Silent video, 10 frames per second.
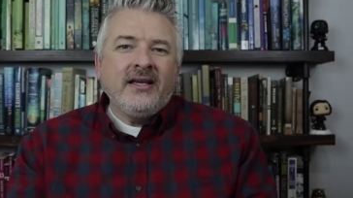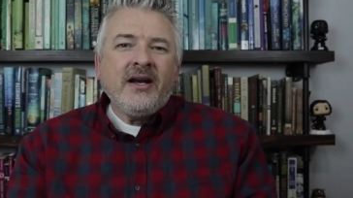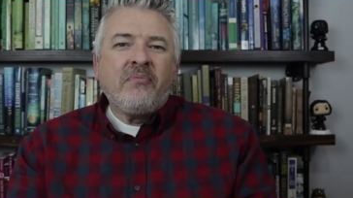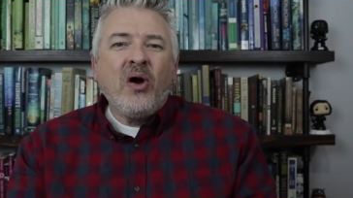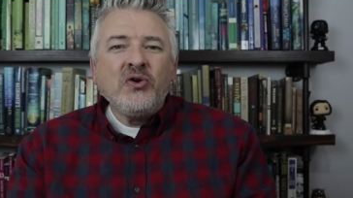
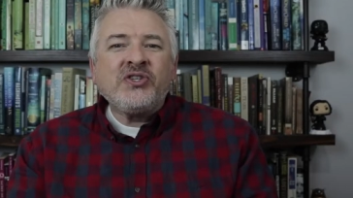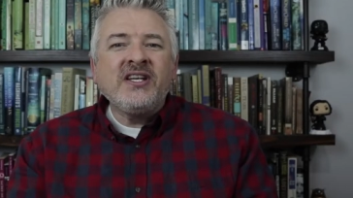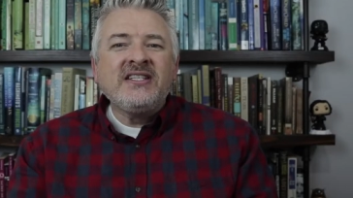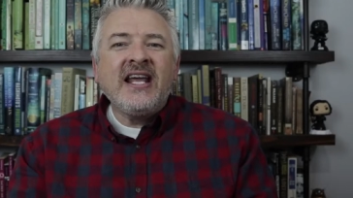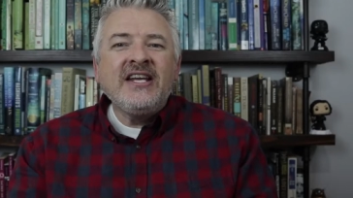In a
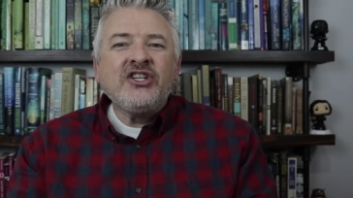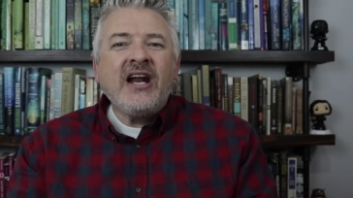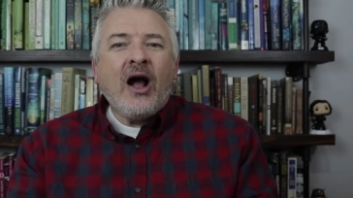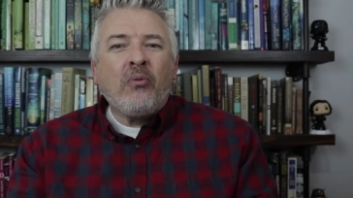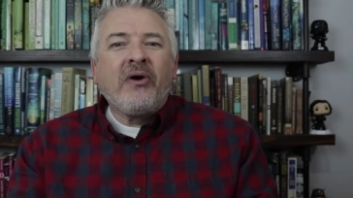post-contagion
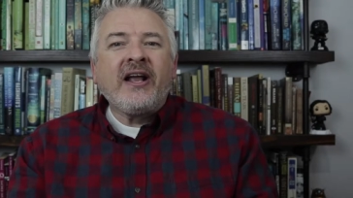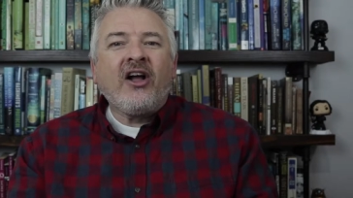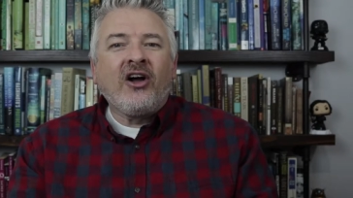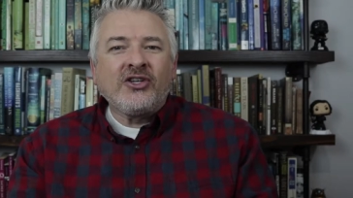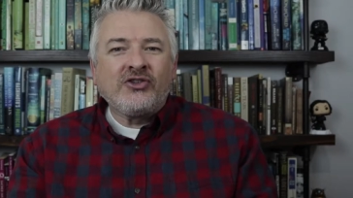
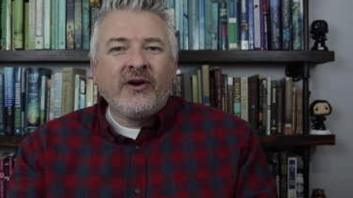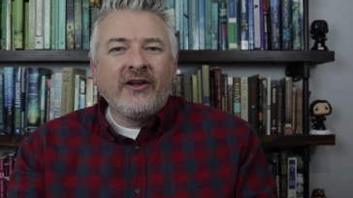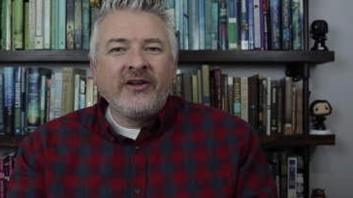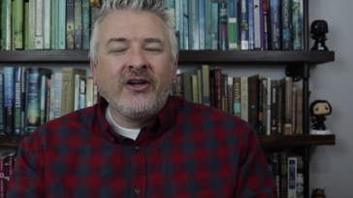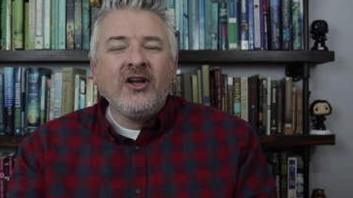outbreak
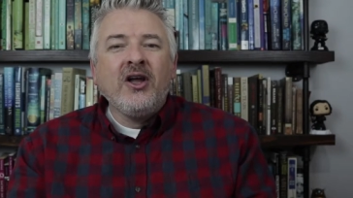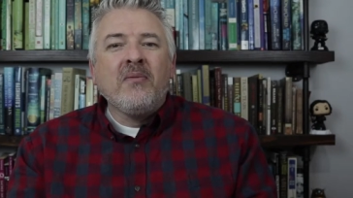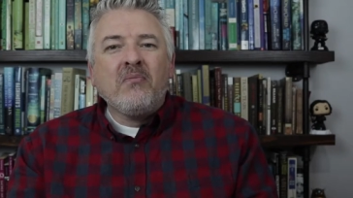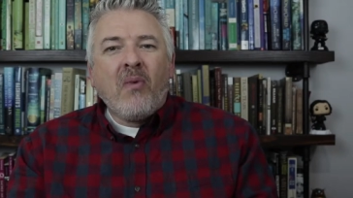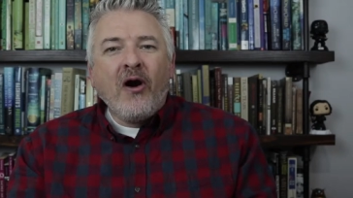Australia,
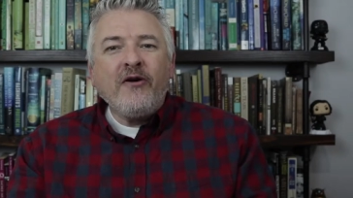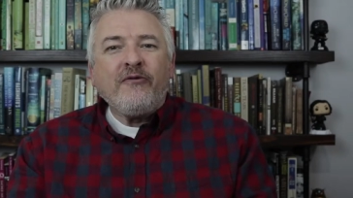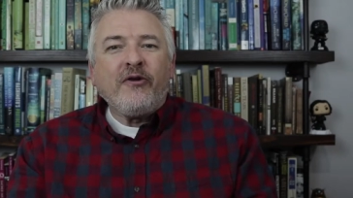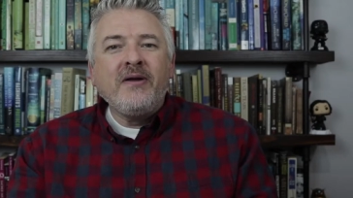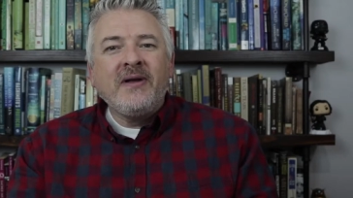Martin
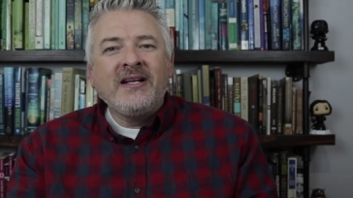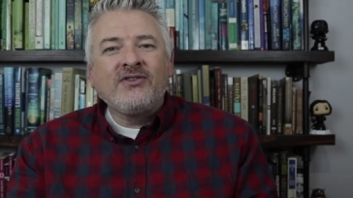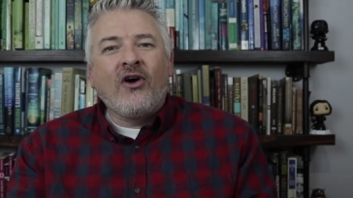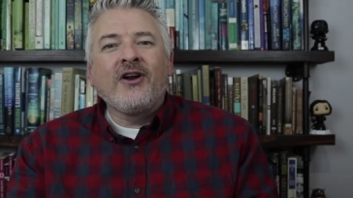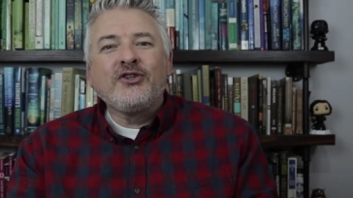Freeman
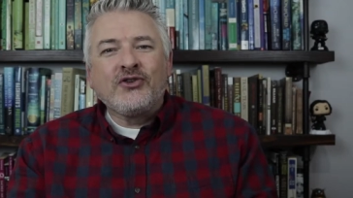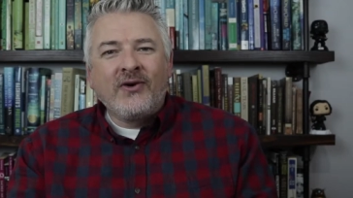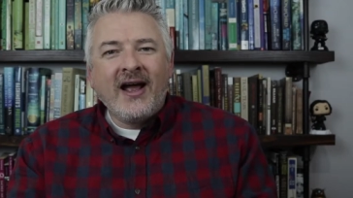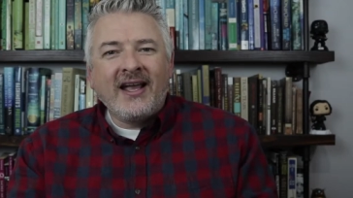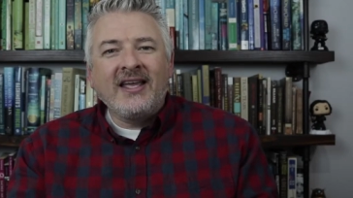is on a
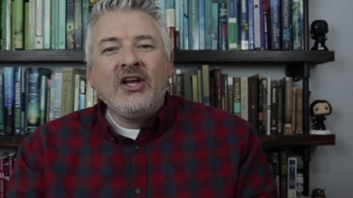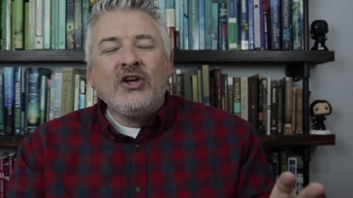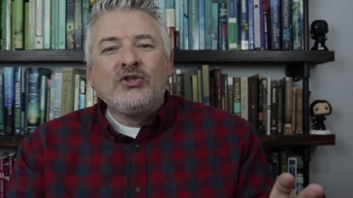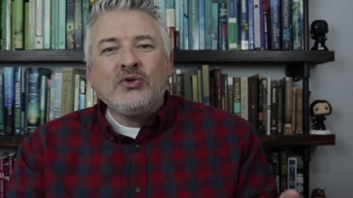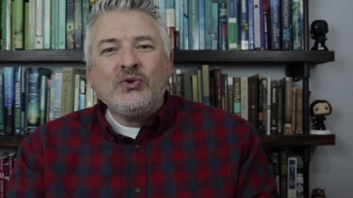trek
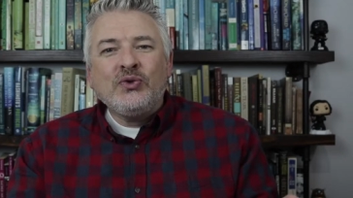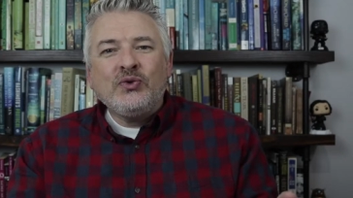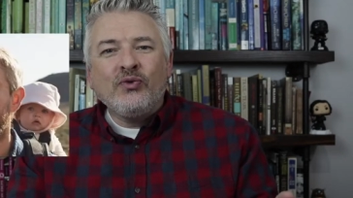to